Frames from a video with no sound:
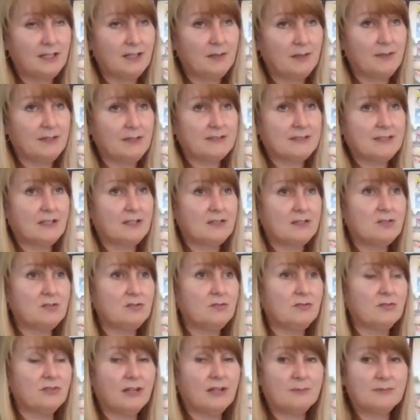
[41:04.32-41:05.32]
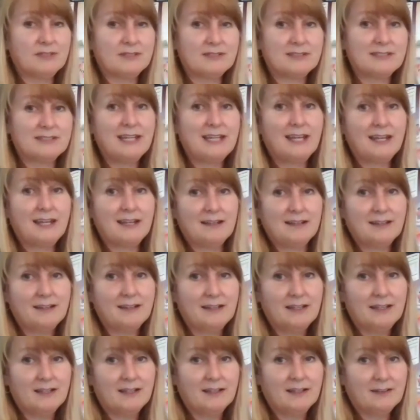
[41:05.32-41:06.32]
in them. Instead of two grams, it's ten
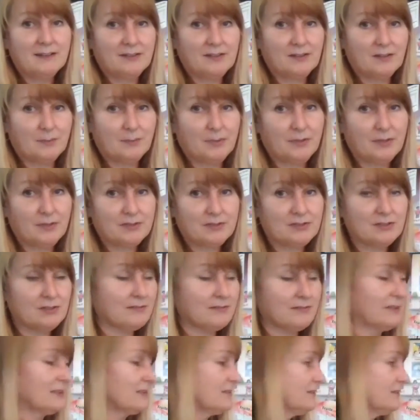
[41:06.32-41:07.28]
so per serving.